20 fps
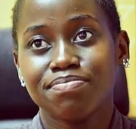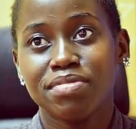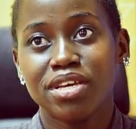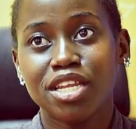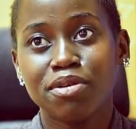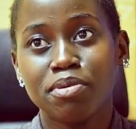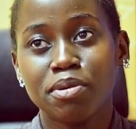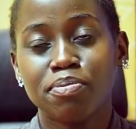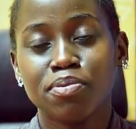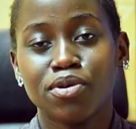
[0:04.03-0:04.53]

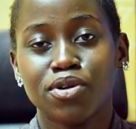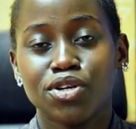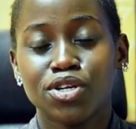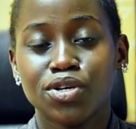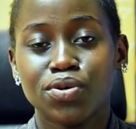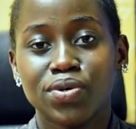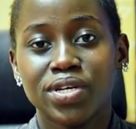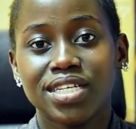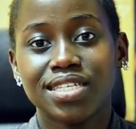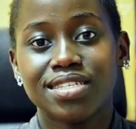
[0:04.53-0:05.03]
Many people
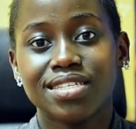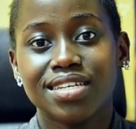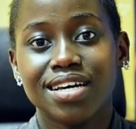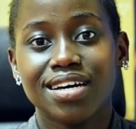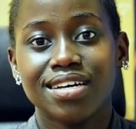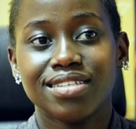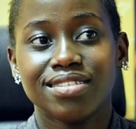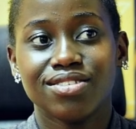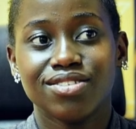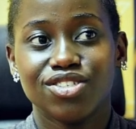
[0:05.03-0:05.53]
know it
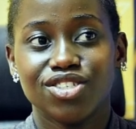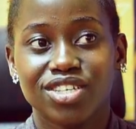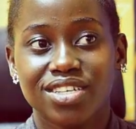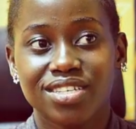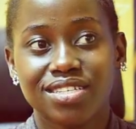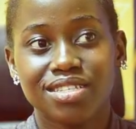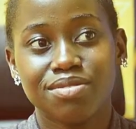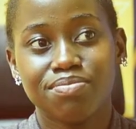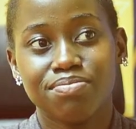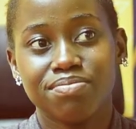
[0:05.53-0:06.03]
as
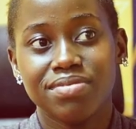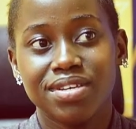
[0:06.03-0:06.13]
just